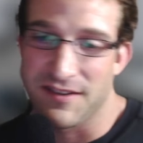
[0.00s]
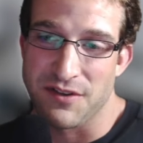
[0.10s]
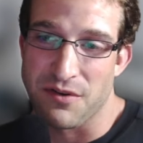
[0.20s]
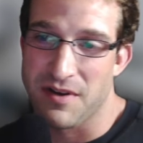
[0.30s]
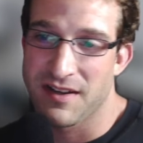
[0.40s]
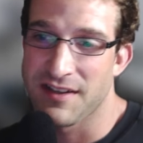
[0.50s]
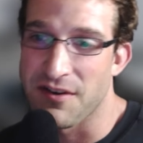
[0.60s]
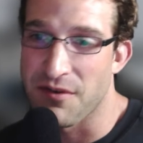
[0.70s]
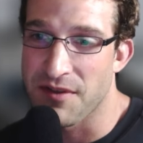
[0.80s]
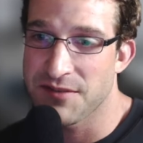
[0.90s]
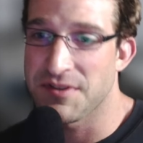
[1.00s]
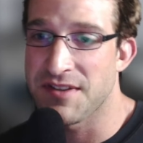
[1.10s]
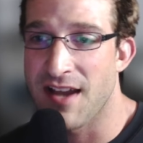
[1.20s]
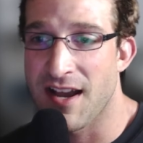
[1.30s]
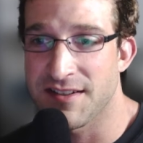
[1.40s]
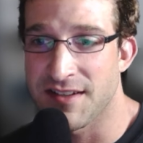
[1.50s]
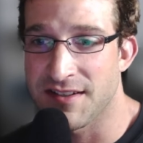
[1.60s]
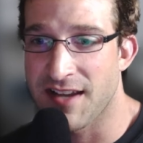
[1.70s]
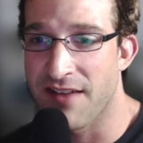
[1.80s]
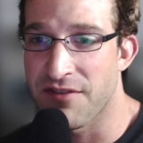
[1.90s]
So this was the access
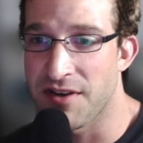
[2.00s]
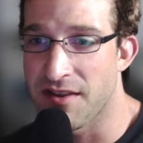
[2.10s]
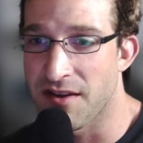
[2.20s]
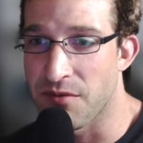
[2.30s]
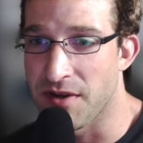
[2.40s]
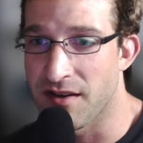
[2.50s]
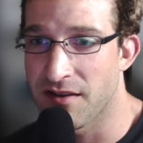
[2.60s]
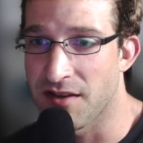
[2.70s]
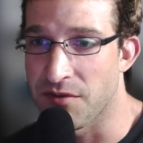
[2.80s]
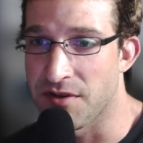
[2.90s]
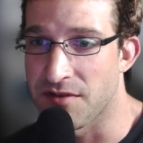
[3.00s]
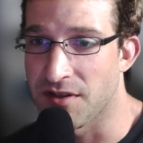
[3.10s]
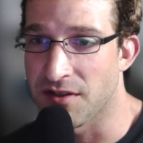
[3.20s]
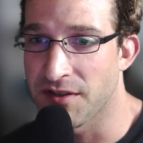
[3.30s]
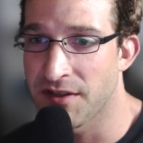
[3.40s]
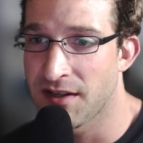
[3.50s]
cavity that we drilled,